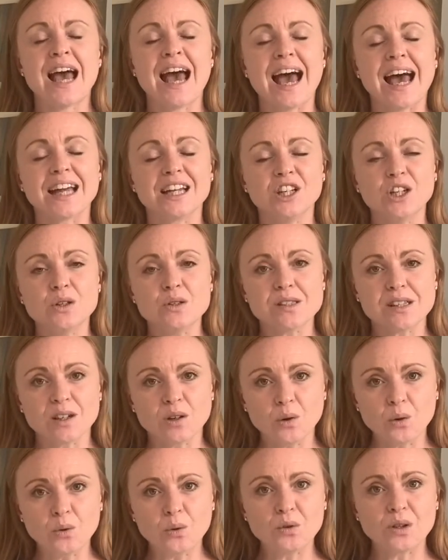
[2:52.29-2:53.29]
and using
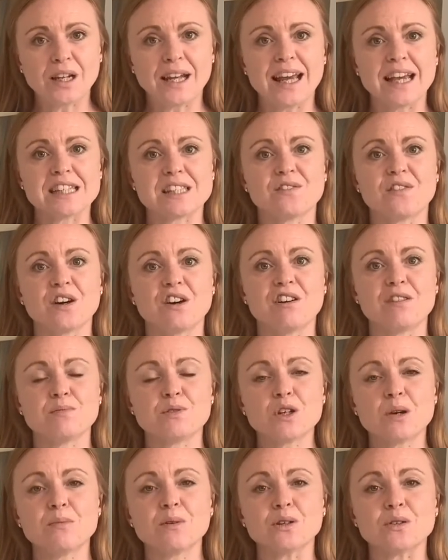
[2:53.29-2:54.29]
all the layers of our
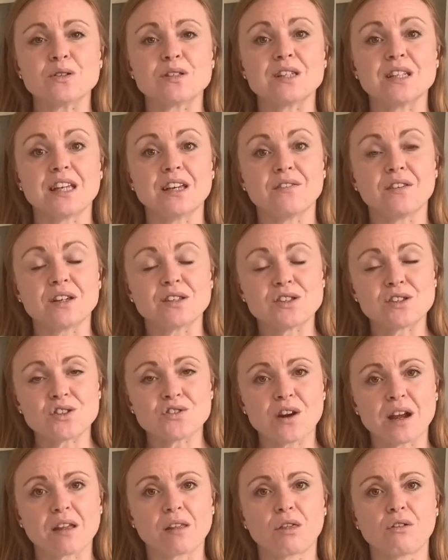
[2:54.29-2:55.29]
abdominals to give us
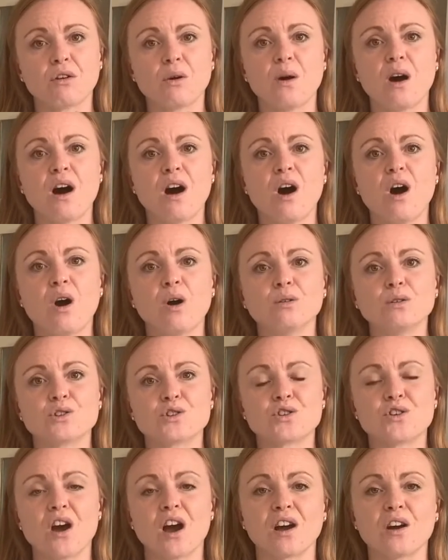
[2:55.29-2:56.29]
strength through our whole
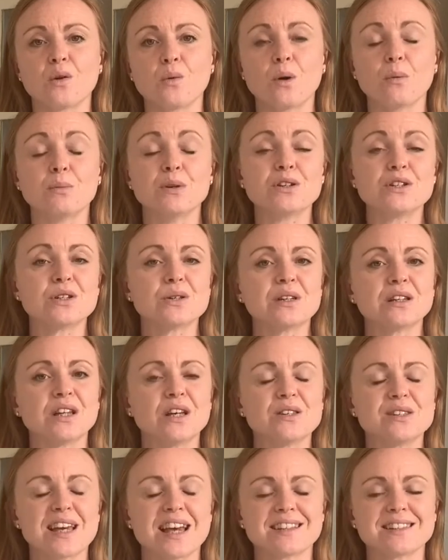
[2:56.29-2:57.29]
trunk when we're doing
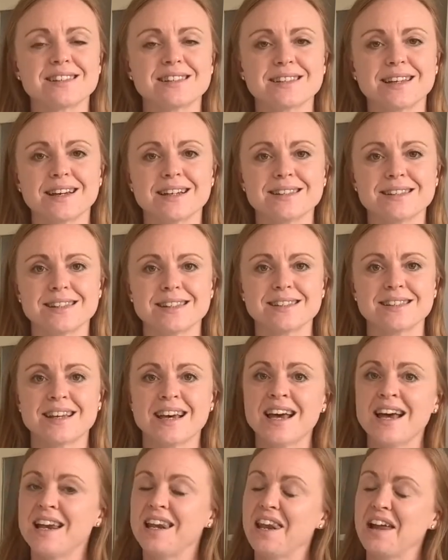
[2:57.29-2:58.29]
those exercises
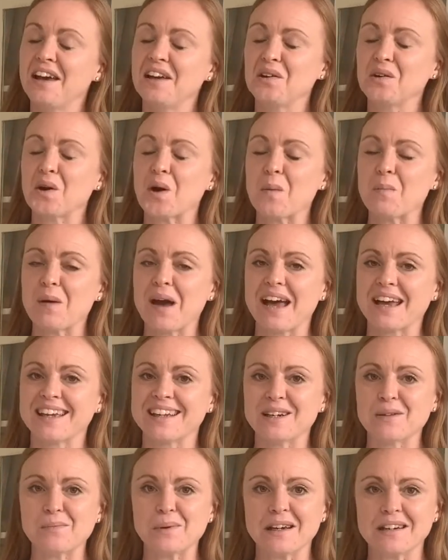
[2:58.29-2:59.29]
lying on our back in
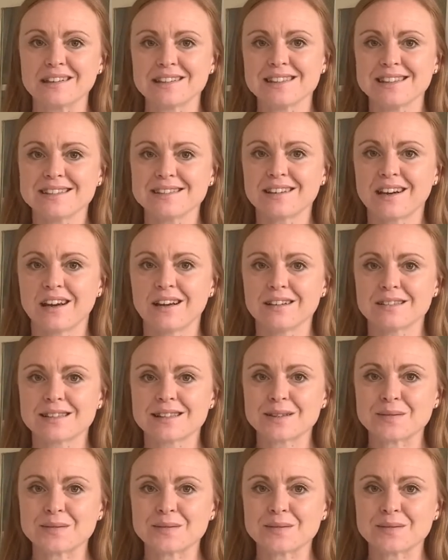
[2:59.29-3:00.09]
a Pilates class.